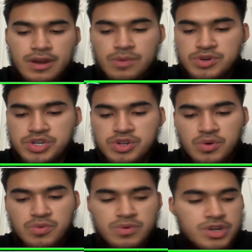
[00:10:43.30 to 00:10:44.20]
numbers
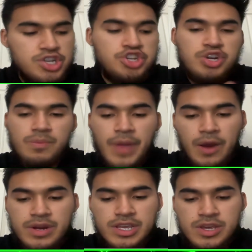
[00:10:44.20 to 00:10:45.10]
don't jump
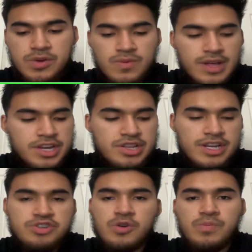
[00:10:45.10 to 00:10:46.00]
out at you like
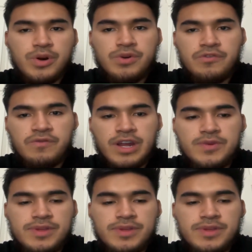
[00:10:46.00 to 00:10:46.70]
like Joe Burrow's, right?